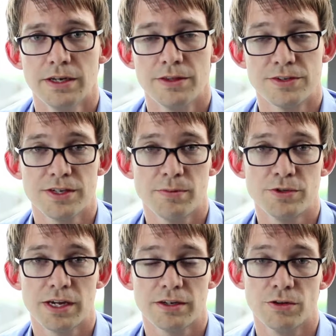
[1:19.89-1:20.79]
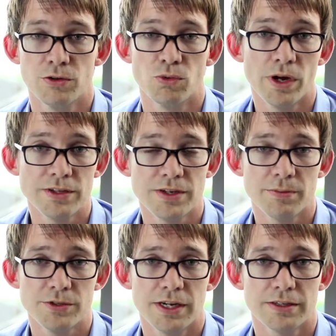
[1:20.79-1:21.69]
there is one
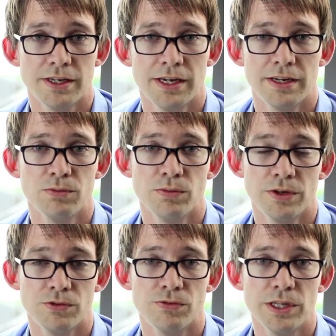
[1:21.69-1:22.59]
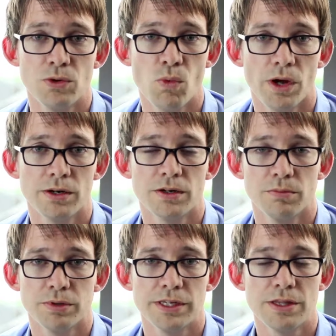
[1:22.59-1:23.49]
subject and it is really one
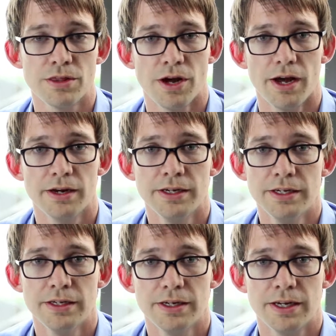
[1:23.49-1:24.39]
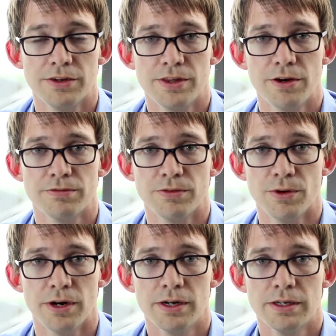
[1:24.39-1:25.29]
complete thought and is therefore